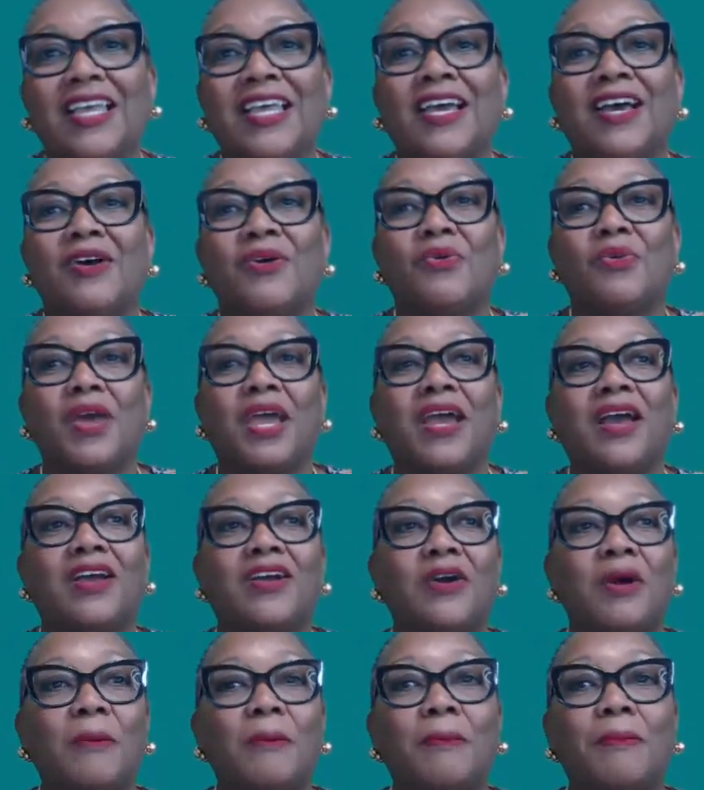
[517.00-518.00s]
were
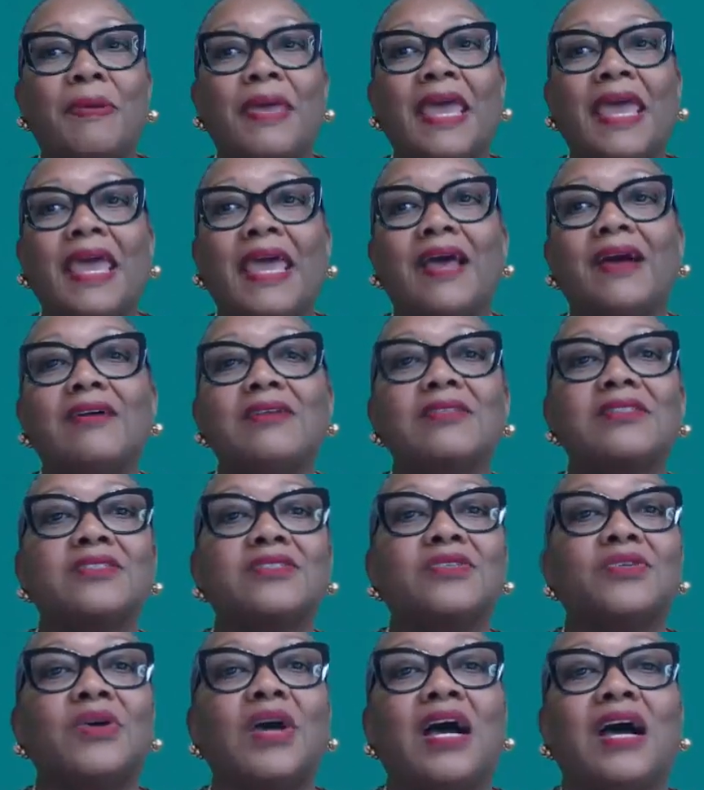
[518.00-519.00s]

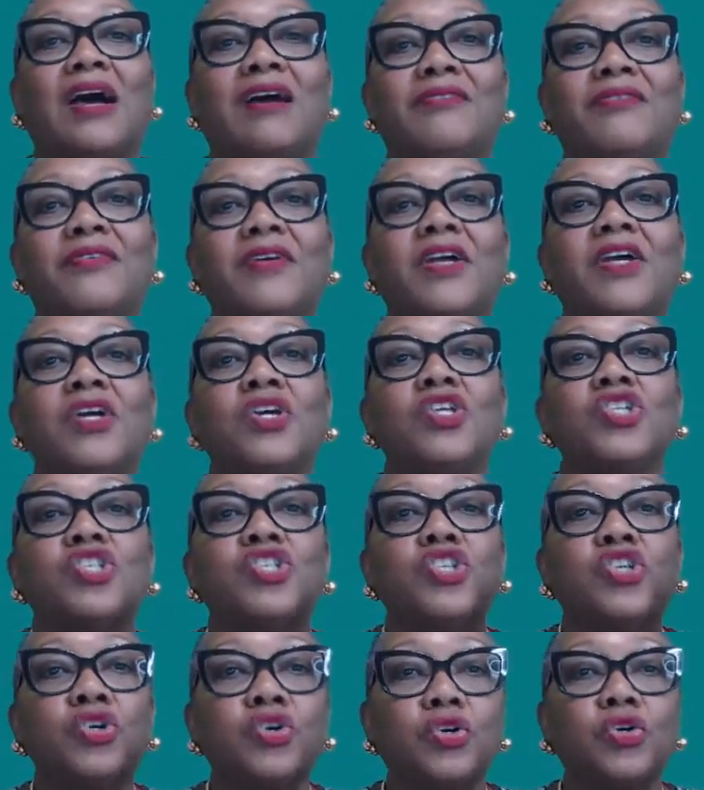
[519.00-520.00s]
compelled to have
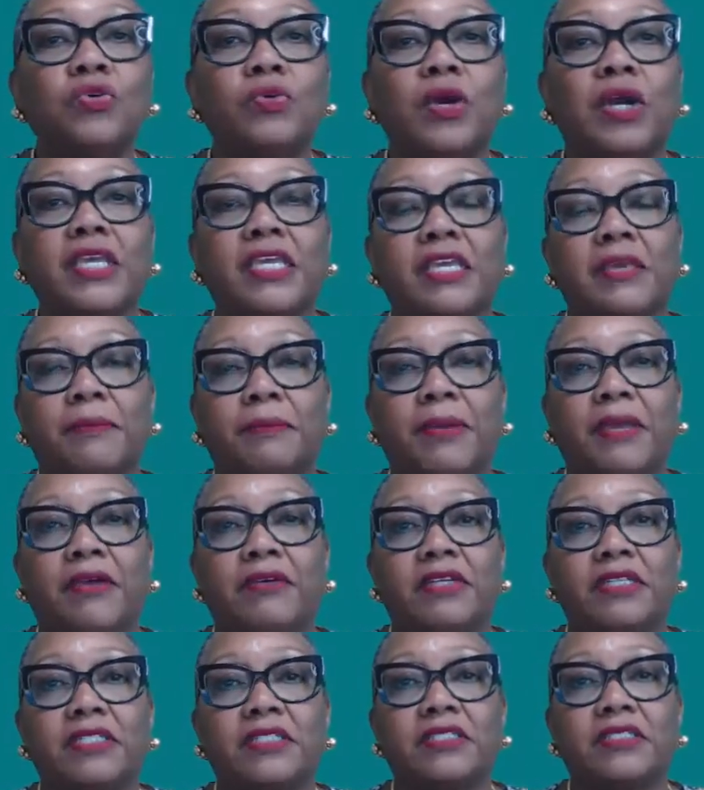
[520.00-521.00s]
two working
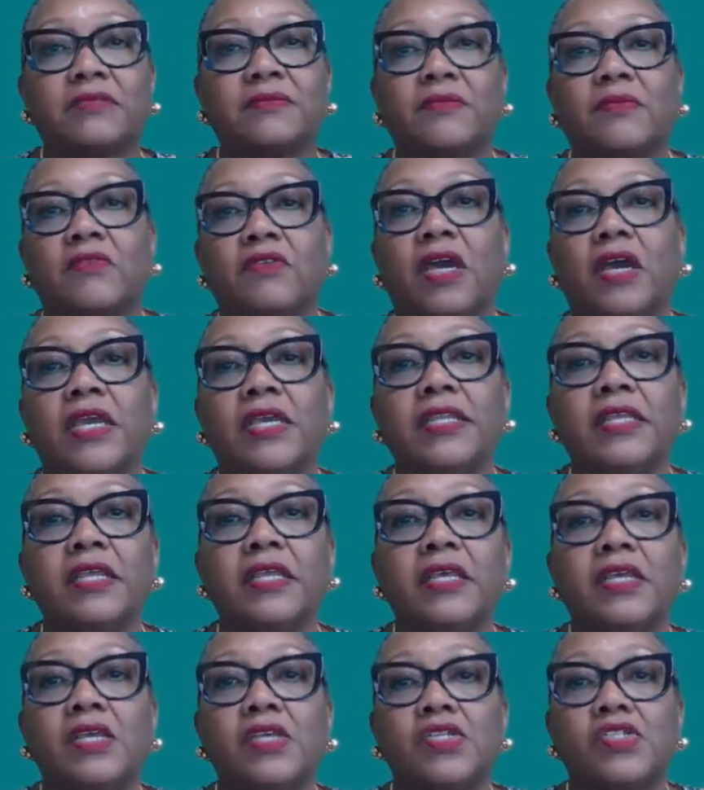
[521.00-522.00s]
parents, right?
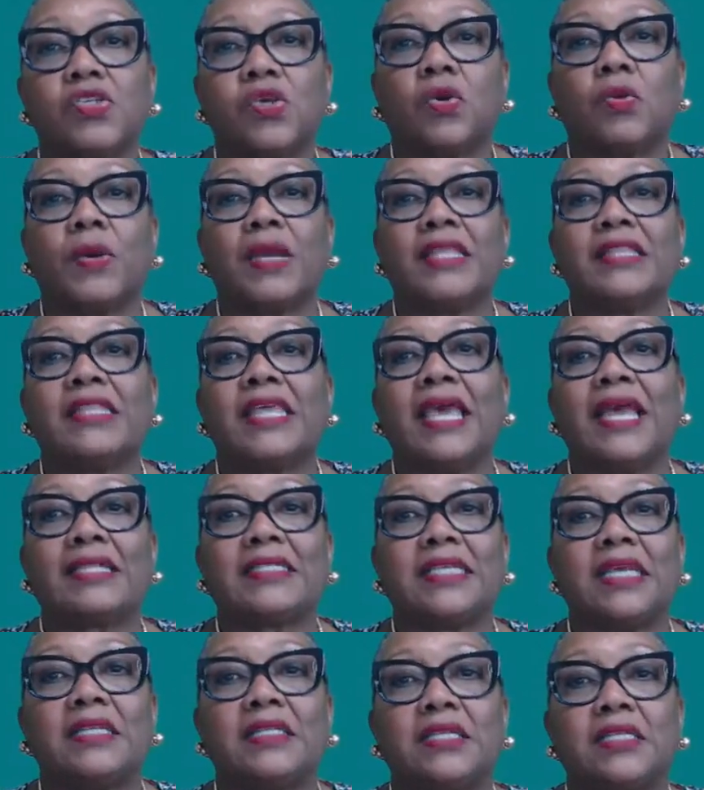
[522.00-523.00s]
So when they
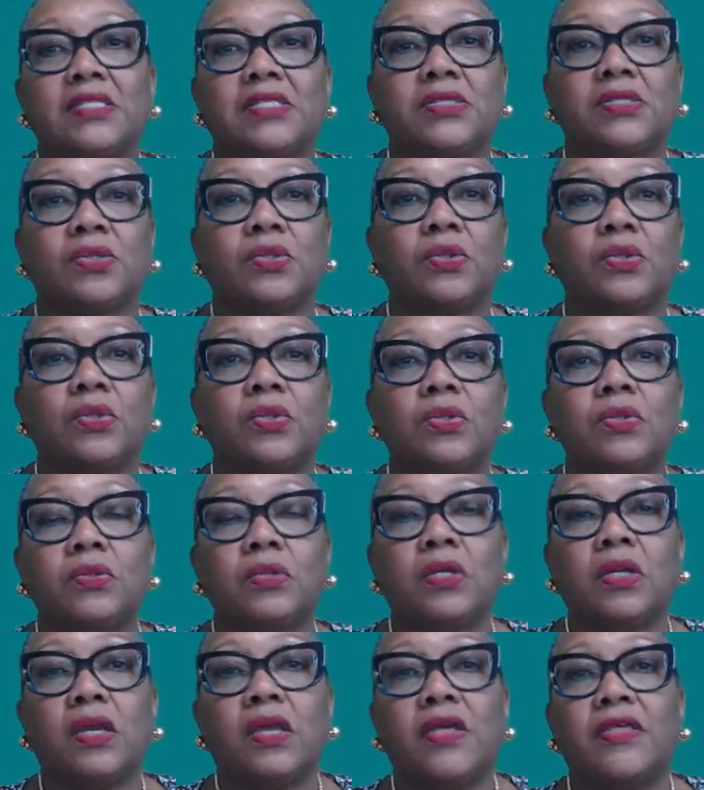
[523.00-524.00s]
attended
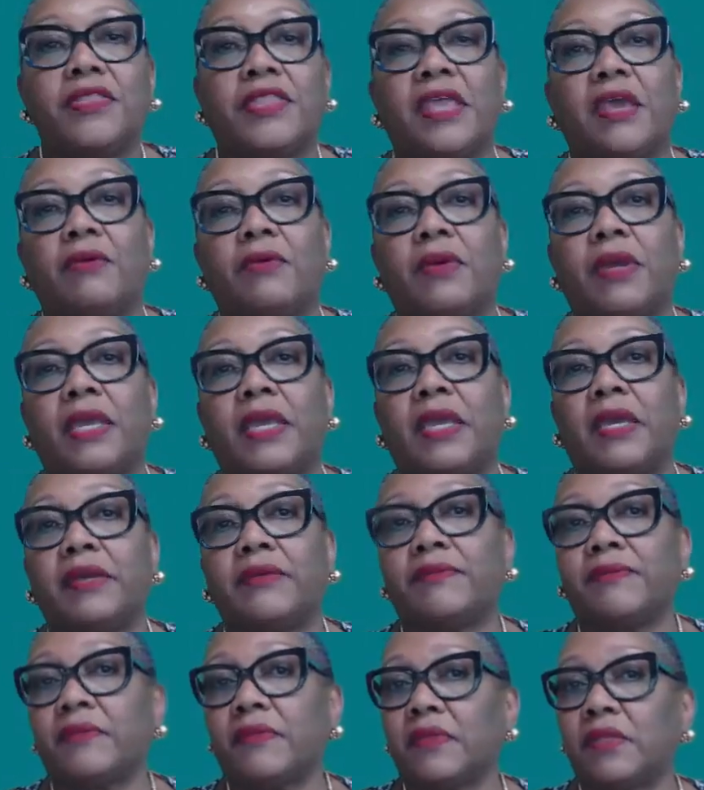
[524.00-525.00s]
school, there
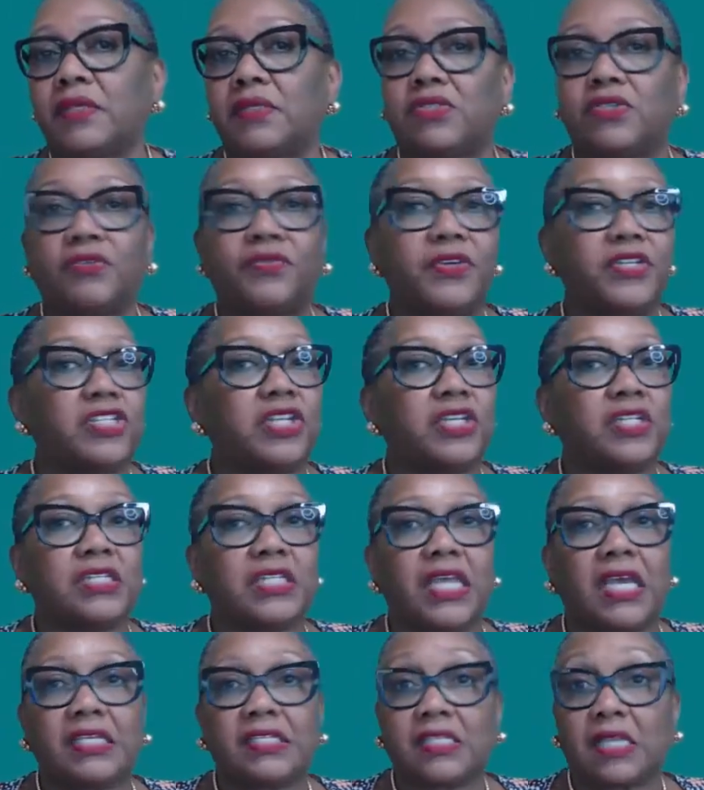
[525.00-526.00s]
were insufficient
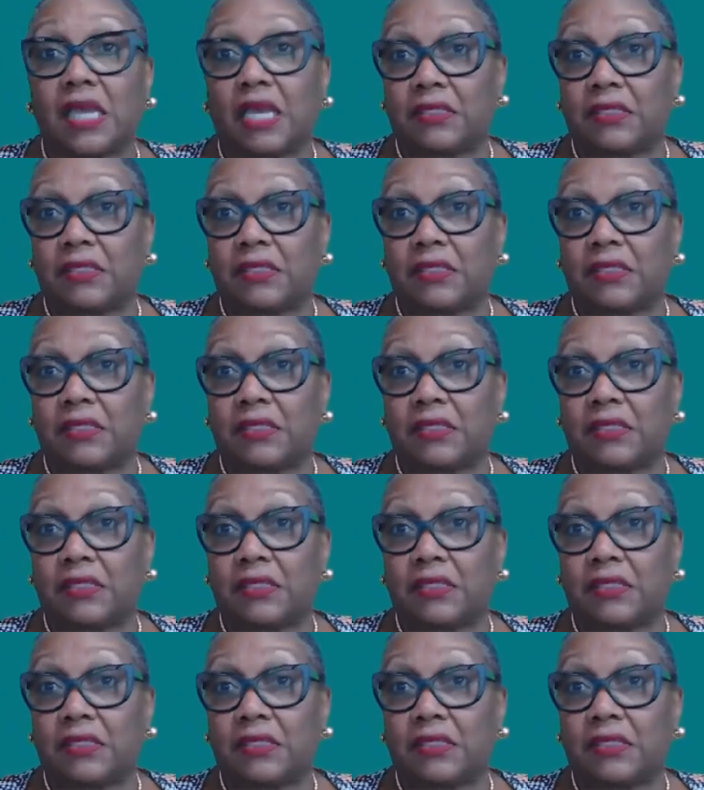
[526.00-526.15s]
desks